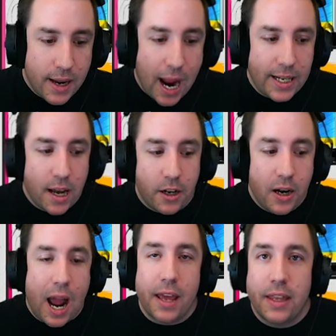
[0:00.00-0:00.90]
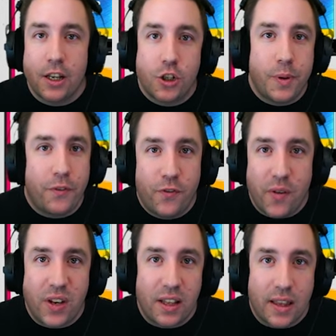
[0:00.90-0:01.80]
nine hundred, I think, should be
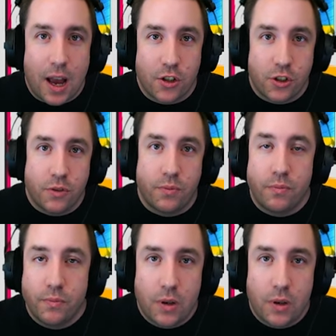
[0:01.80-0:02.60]
fifty thousand